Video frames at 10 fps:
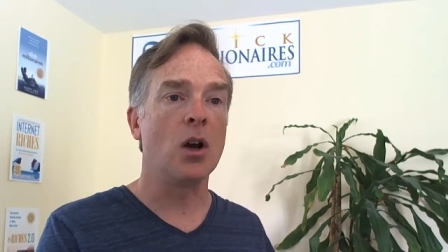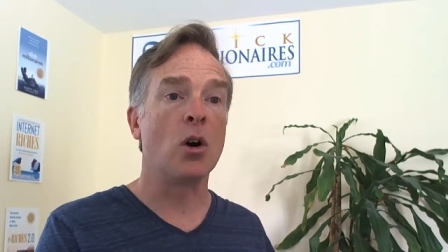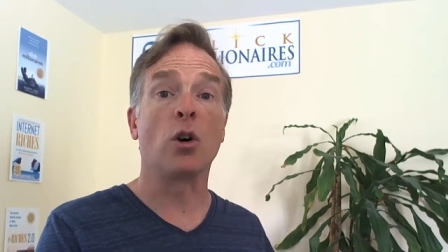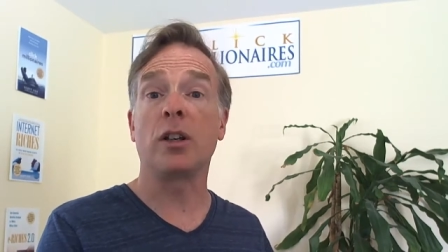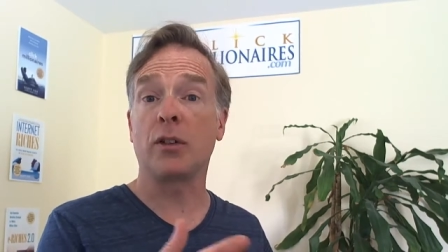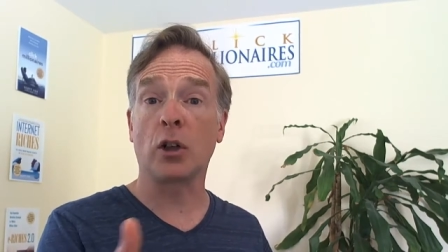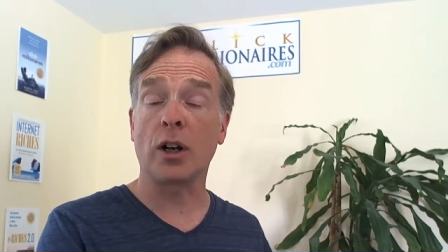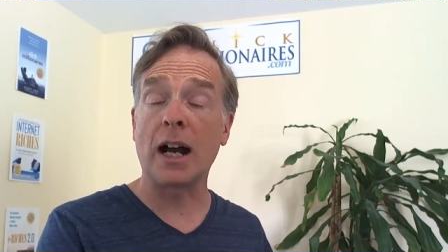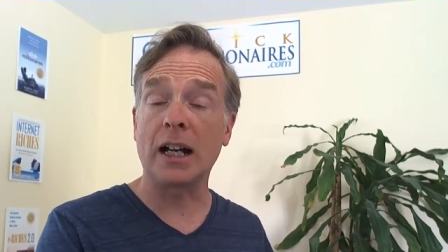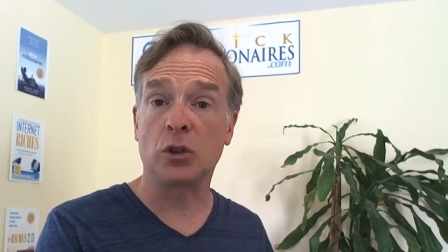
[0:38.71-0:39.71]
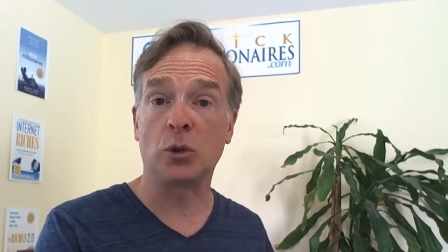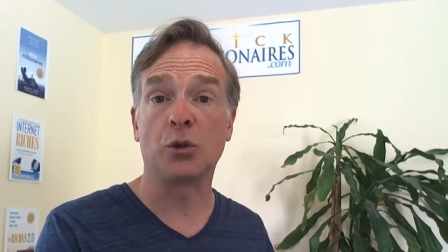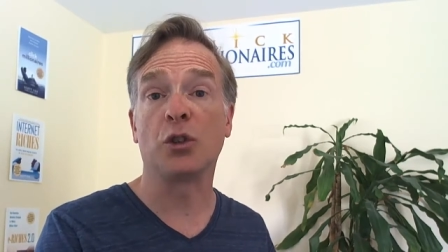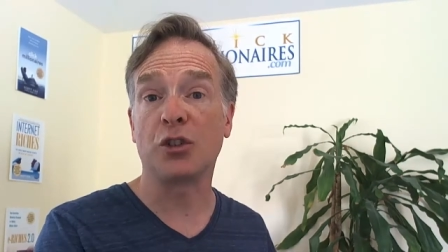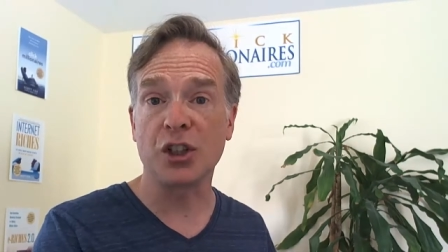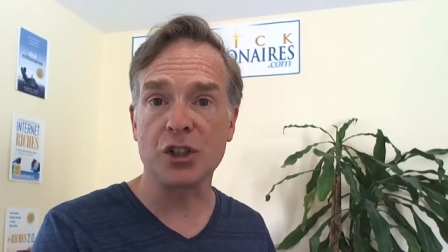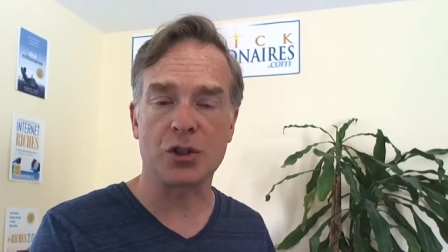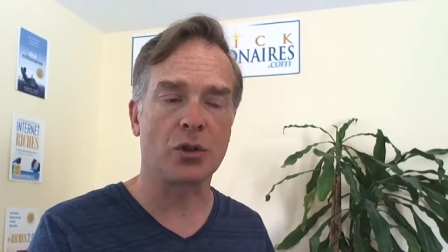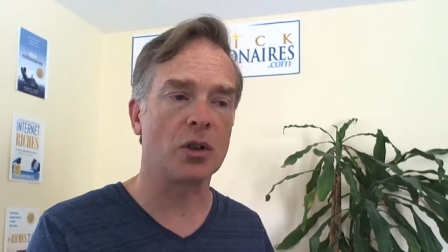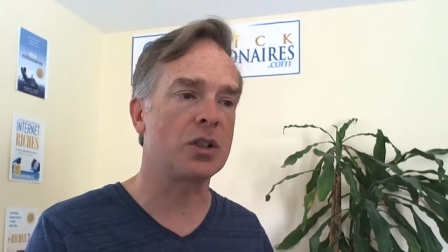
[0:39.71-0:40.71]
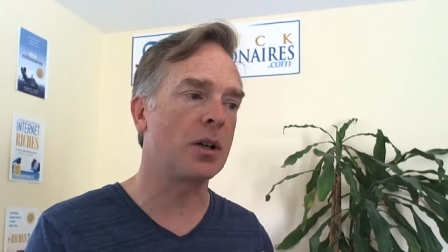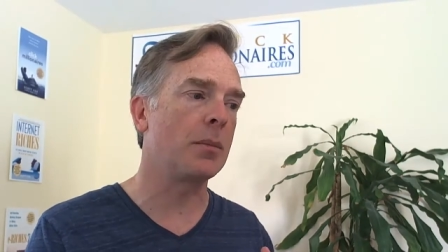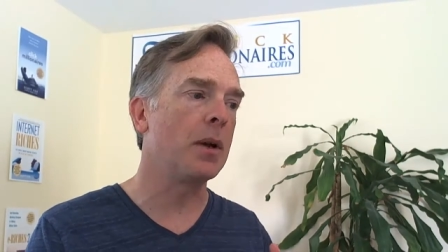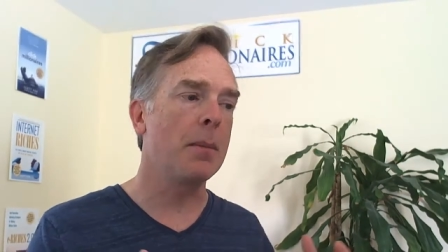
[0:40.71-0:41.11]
Or you even go to iTunes or Stitcher or some